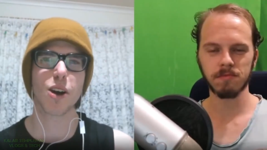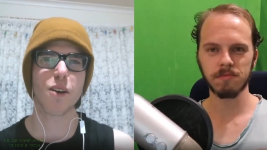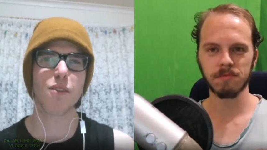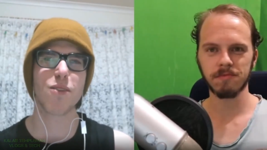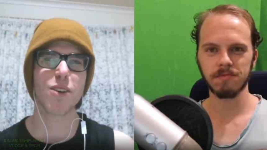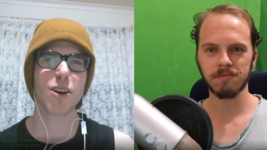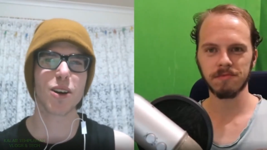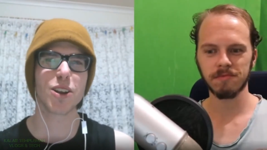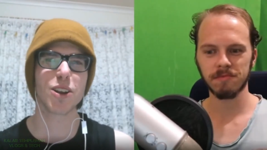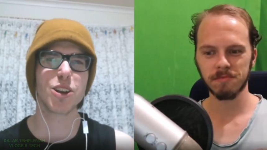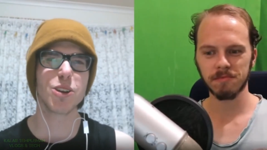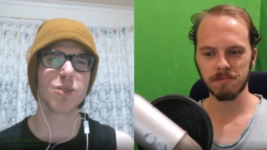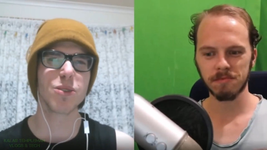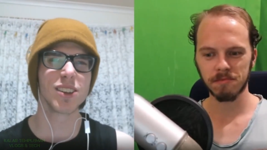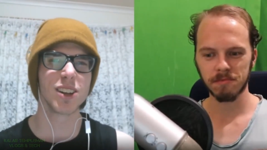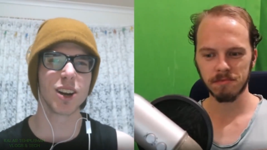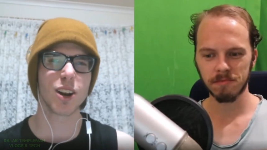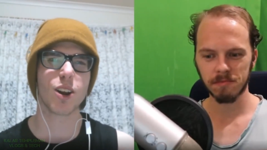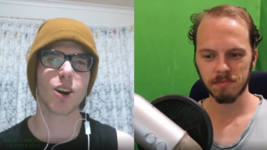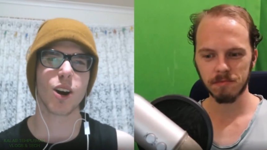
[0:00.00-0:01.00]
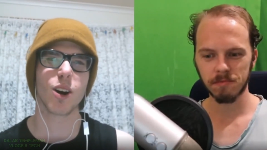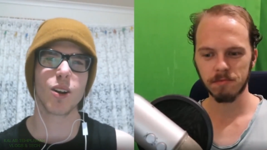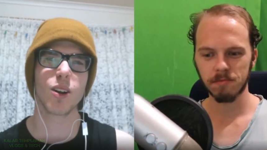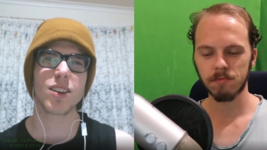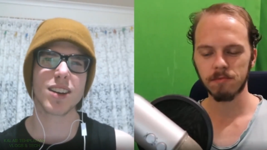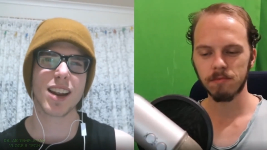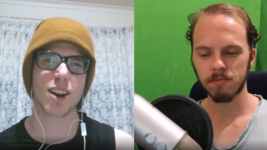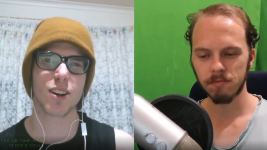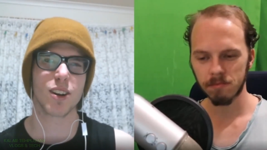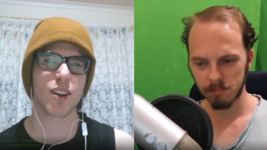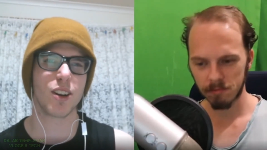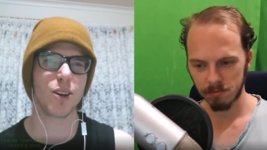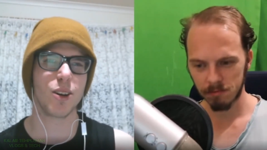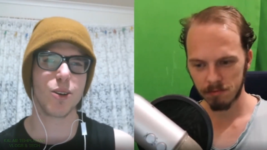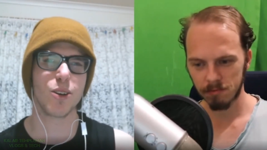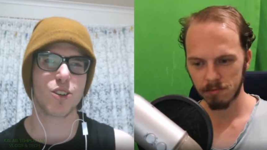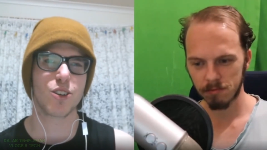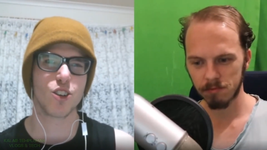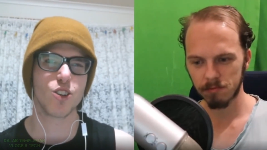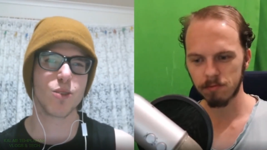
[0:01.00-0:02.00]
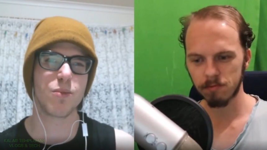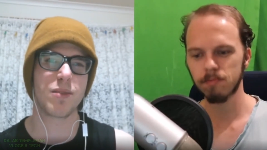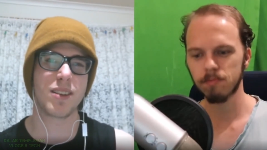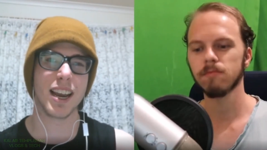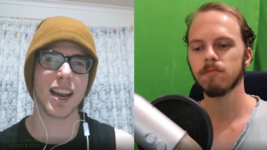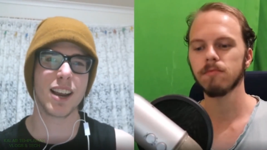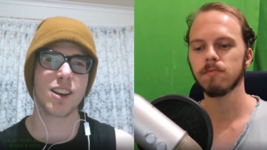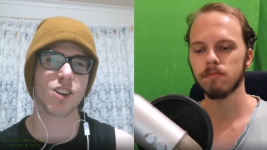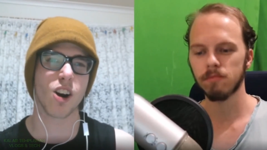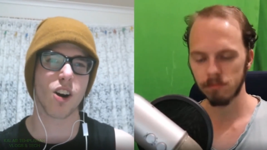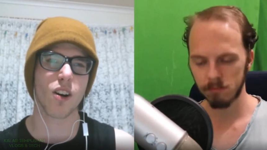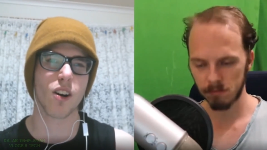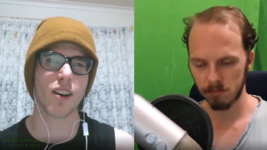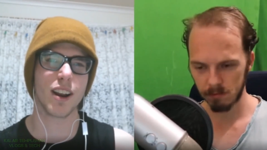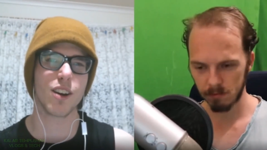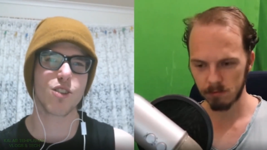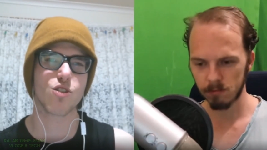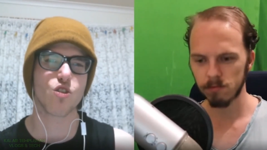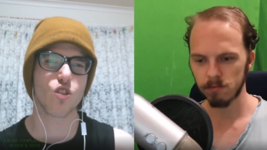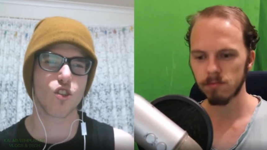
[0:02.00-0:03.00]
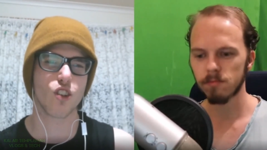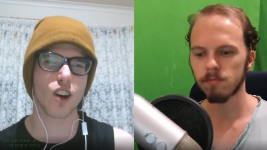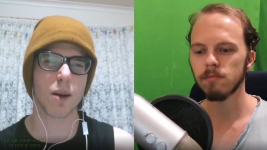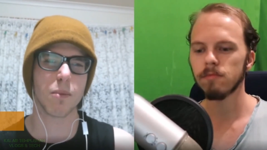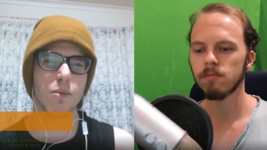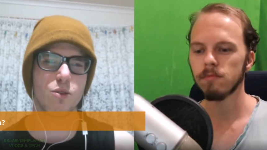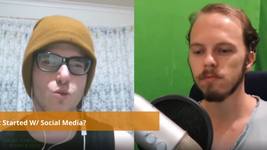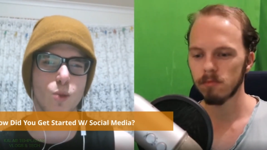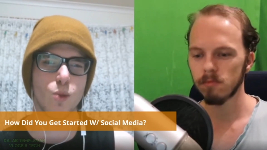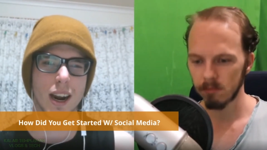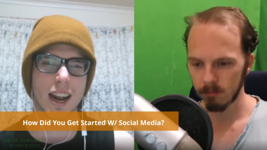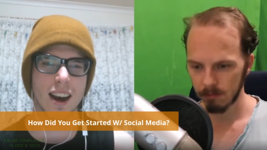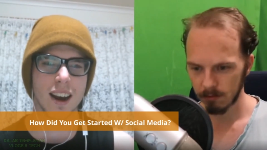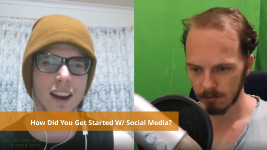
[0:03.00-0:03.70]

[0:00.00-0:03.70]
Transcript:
Speaker 1: Phil, you do a lot of content on YouTube, TikTok, Instagram, Twitter.